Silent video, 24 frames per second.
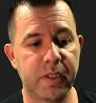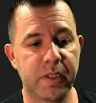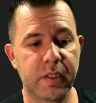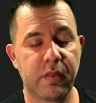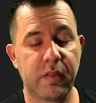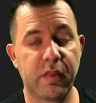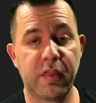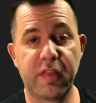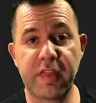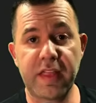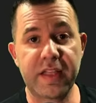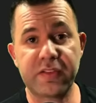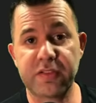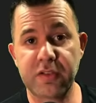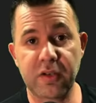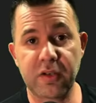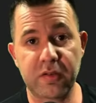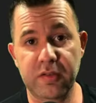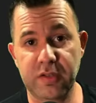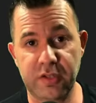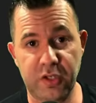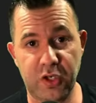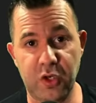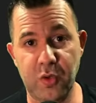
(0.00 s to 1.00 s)
they
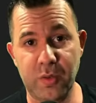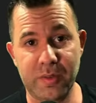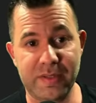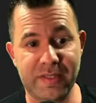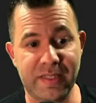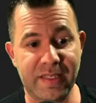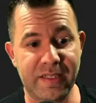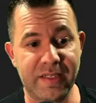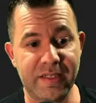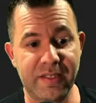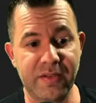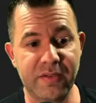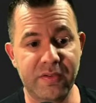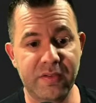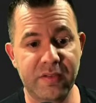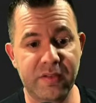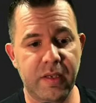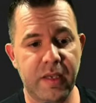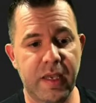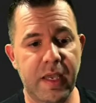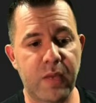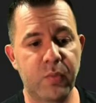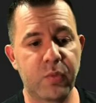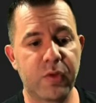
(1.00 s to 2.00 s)
certainly know what that is.
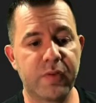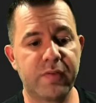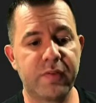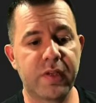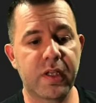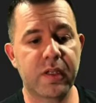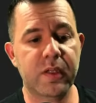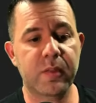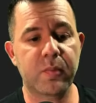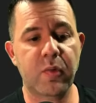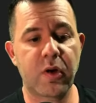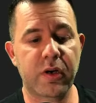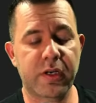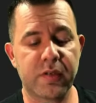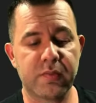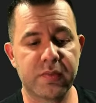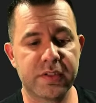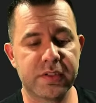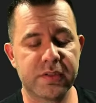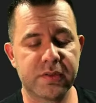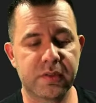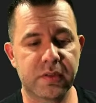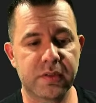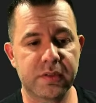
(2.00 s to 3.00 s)
And we've done the market
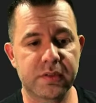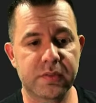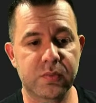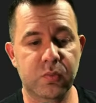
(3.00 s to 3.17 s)
research.